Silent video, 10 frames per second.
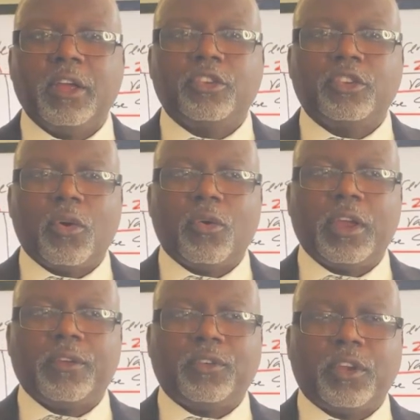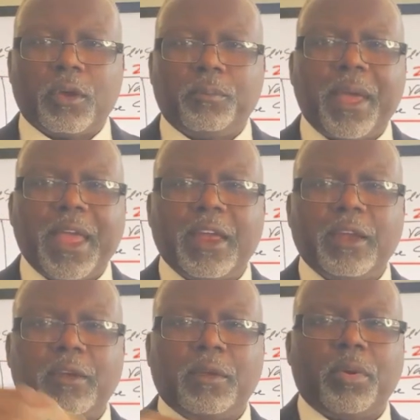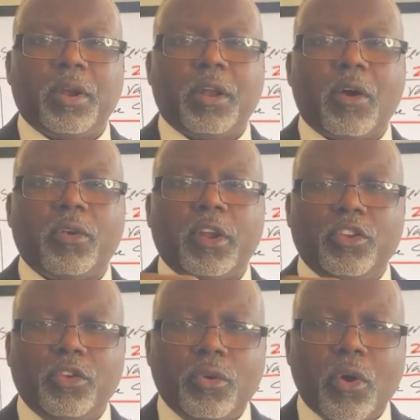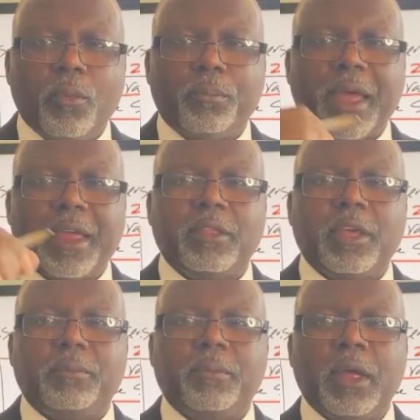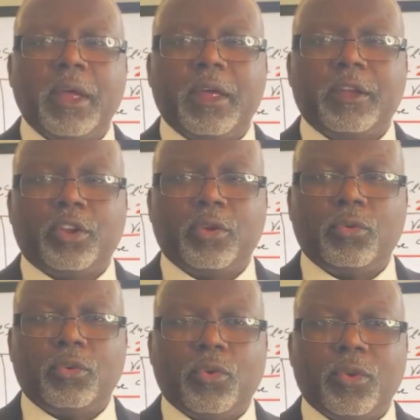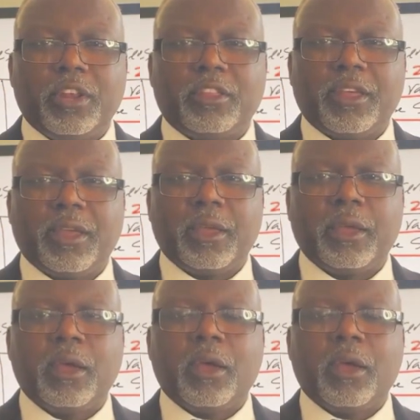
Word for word: So if they're paying them to put it on and you don't pay them to do anything,